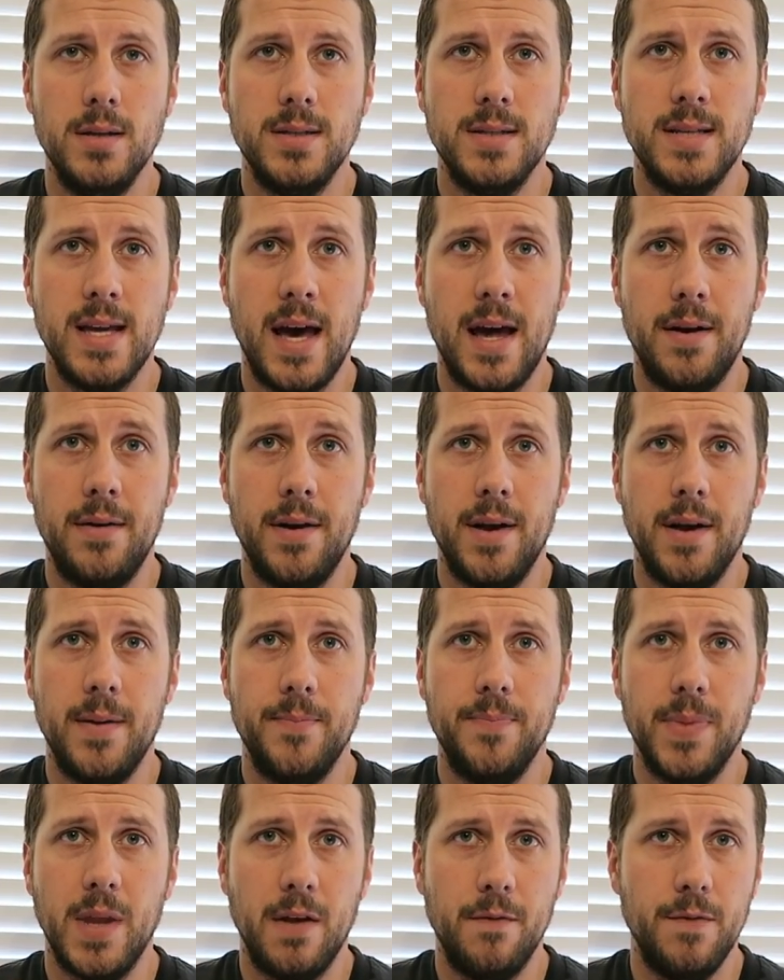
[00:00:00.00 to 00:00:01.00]
Saturday.
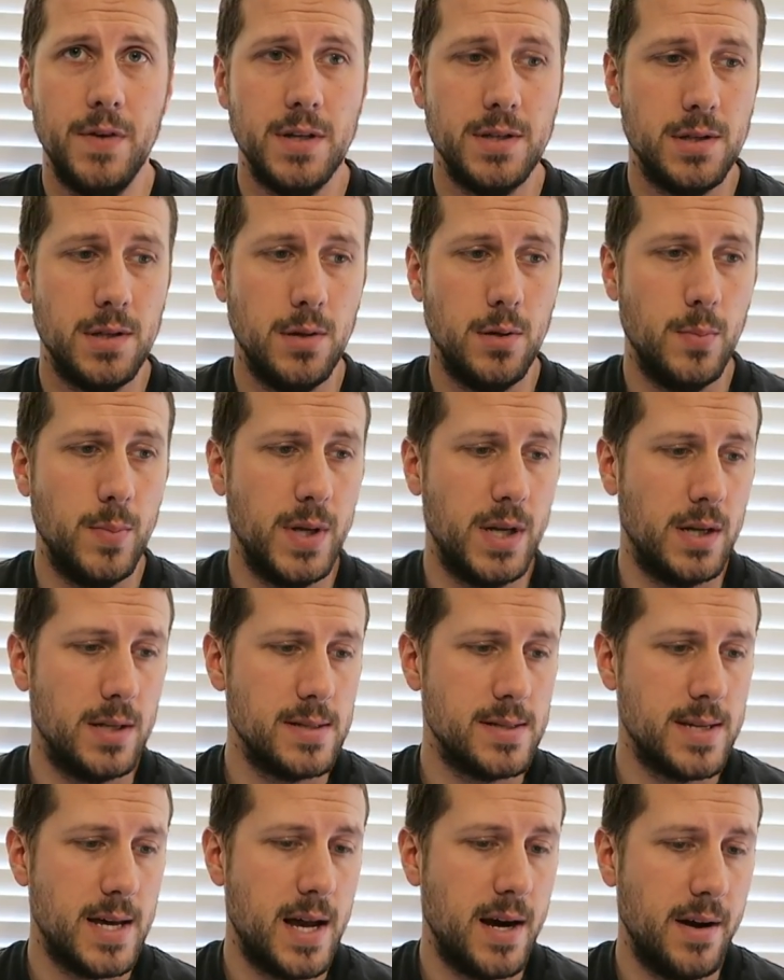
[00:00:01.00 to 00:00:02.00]
I fished a little bit
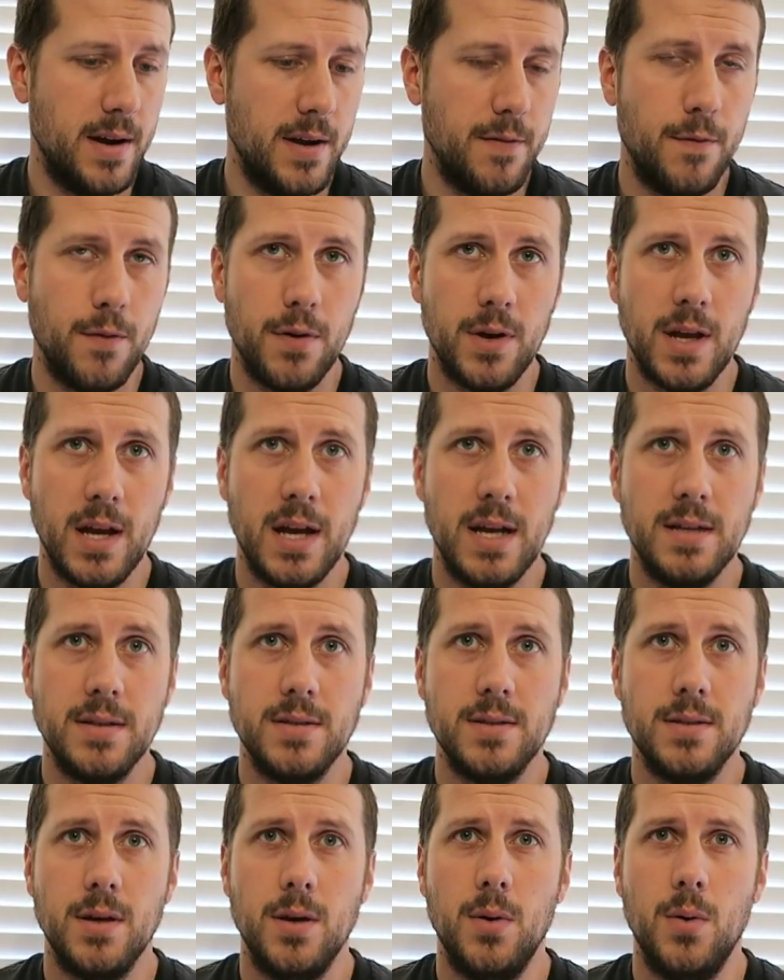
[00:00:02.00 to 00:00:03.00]
on Saturday for you
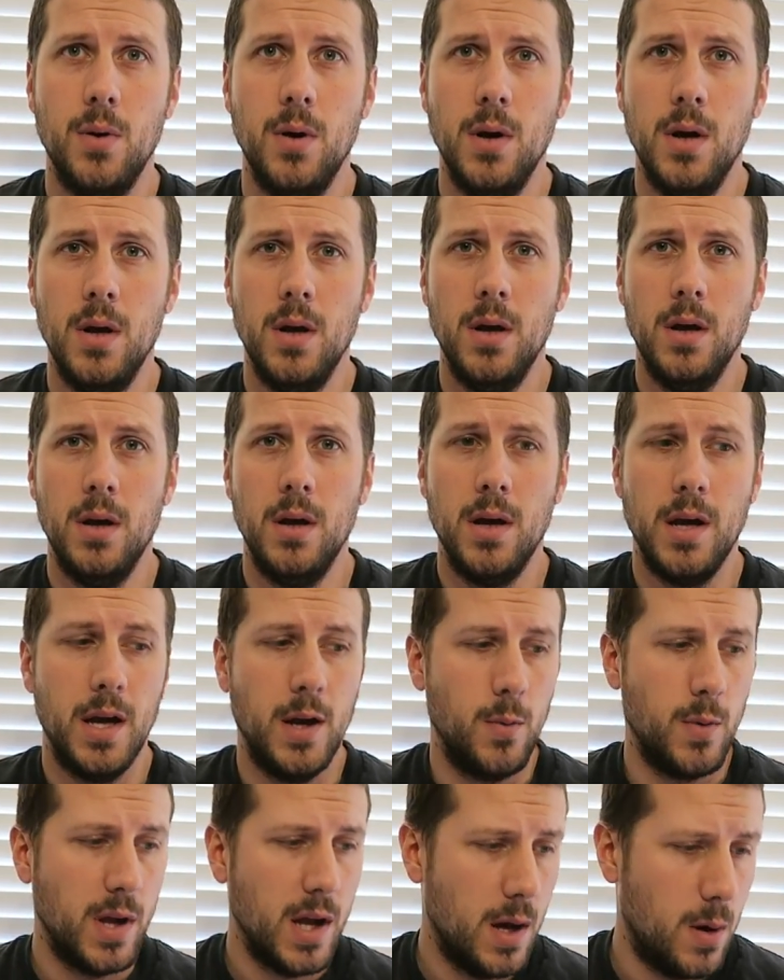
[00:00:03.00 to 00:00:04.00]
guys, so
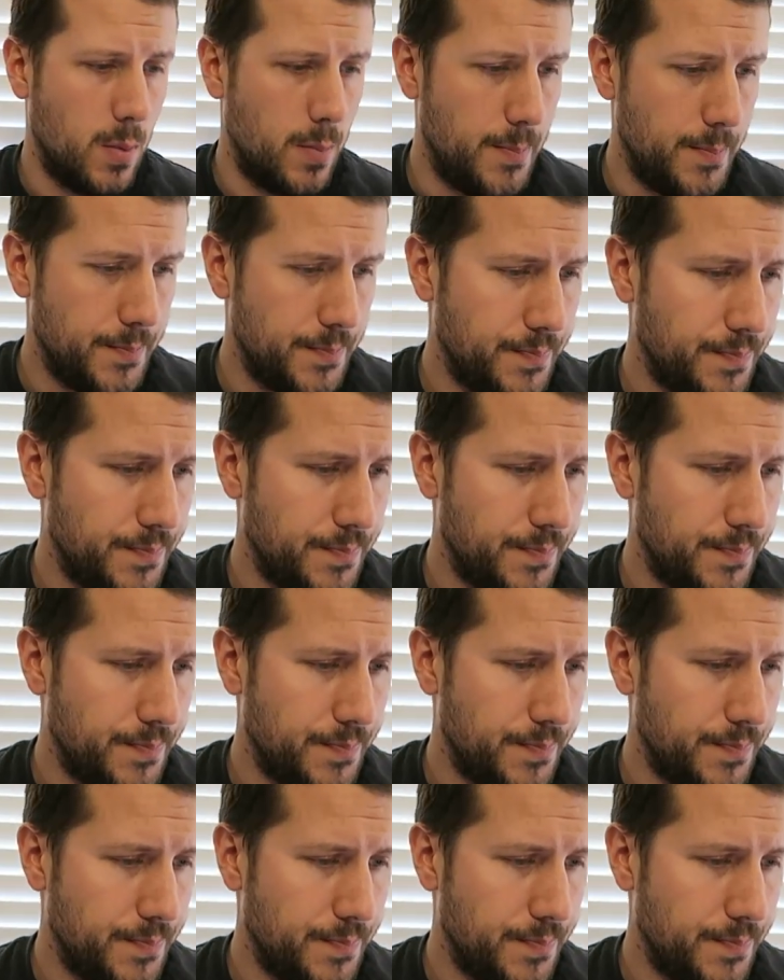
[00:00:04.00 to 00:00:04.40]
here we go.